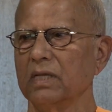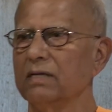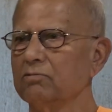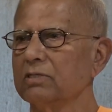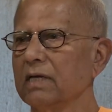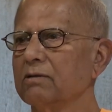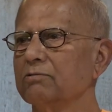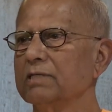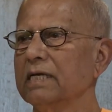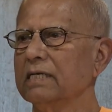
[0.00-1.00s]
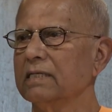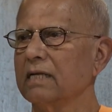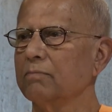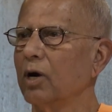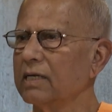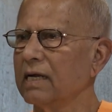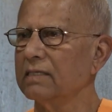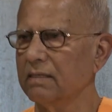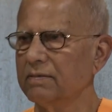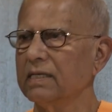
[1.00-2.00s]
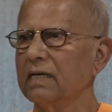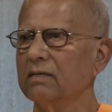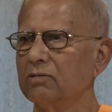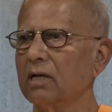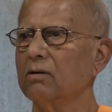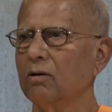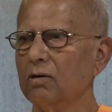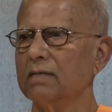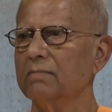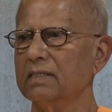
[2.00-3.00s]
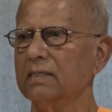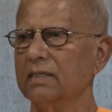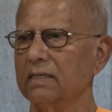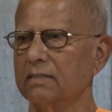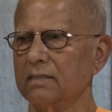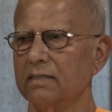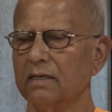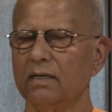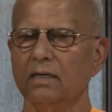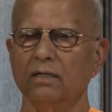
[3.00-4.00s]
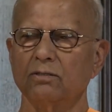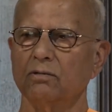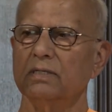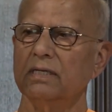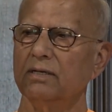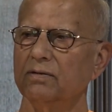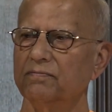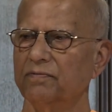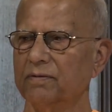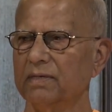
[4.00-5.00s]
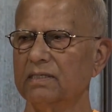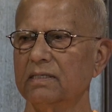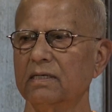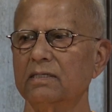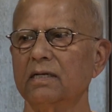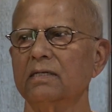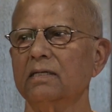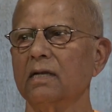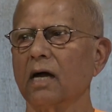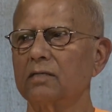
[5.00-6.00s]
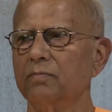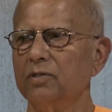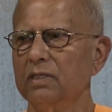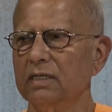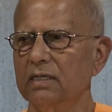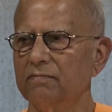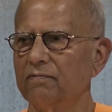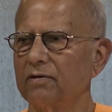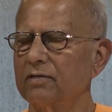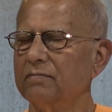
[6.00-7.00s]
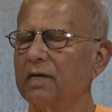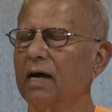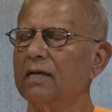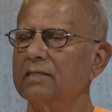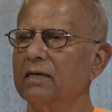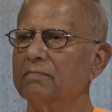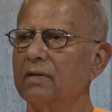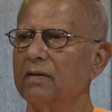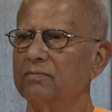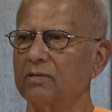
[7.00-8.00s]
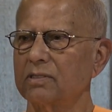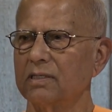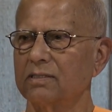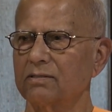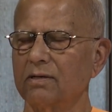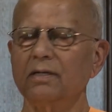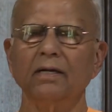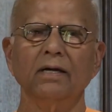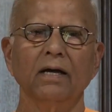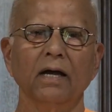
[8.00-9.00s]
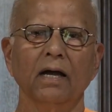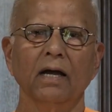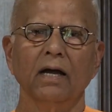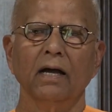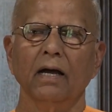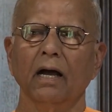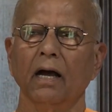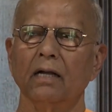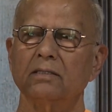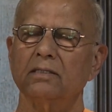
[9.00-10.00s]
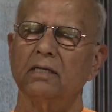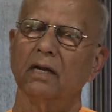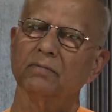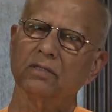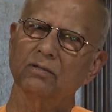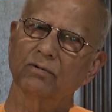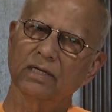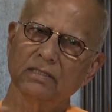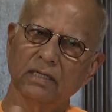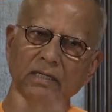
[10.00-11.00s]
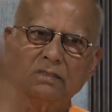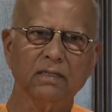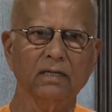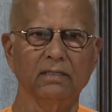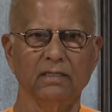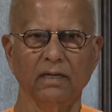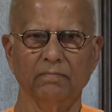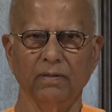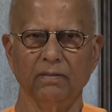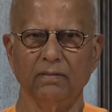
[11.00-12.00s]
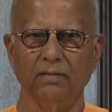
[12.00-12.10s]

it was their routine that morning and evening you shall go and meditate. So he went for meditation in the Nat Mandir in front of the Kali temple of Dakshineshwar. And Sri Ramakrishna went inside the temple.